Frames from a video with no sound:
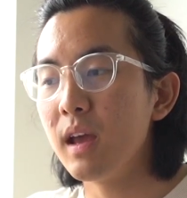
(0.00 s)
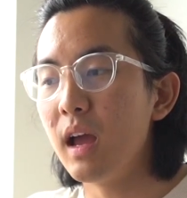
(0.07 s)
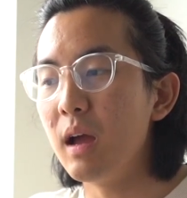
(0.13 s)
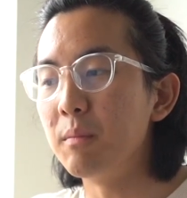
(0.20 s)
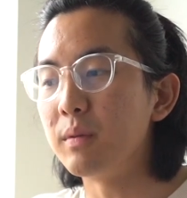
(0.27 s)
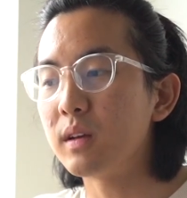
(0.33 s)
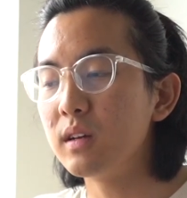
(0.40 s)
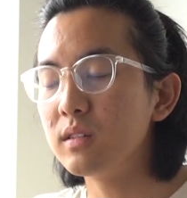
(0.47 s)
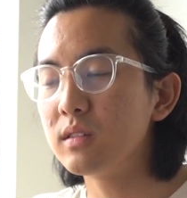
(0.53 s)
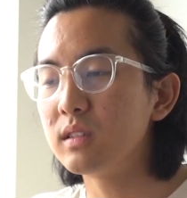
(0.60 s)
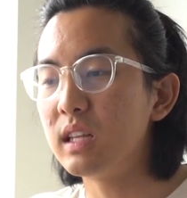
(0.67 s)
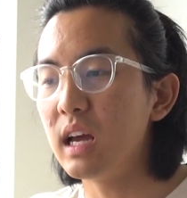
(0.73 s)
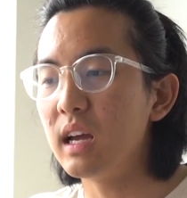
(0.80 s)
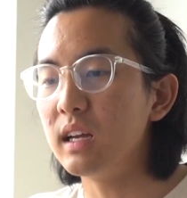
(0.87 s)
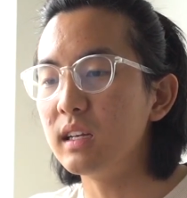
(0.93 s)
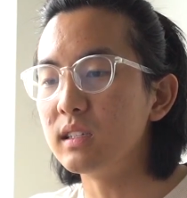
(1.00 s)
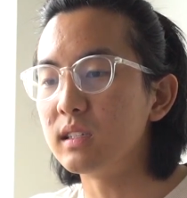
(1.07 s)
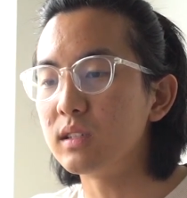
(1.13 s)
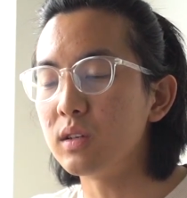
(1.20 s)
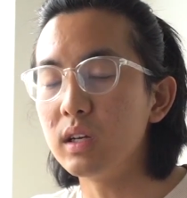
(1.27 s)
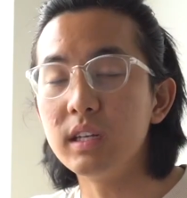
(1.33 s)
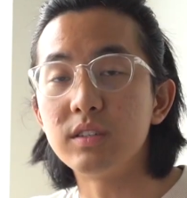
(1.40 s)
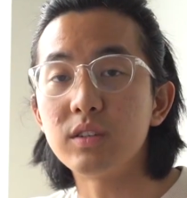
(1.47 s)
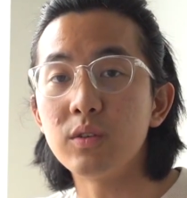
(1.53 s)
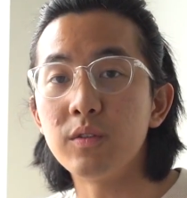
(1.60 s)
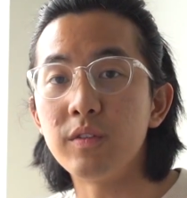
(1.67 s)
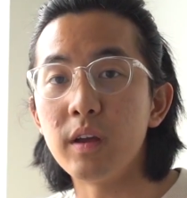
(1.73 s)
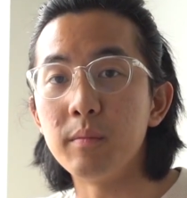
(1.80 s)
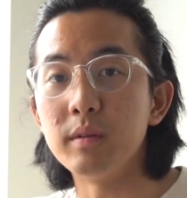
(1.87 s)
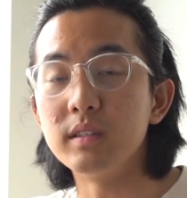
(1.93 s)
And because there is it's so
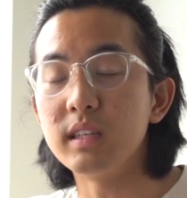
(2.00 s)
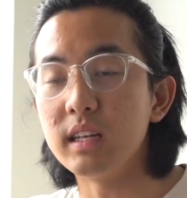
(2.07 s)
famous,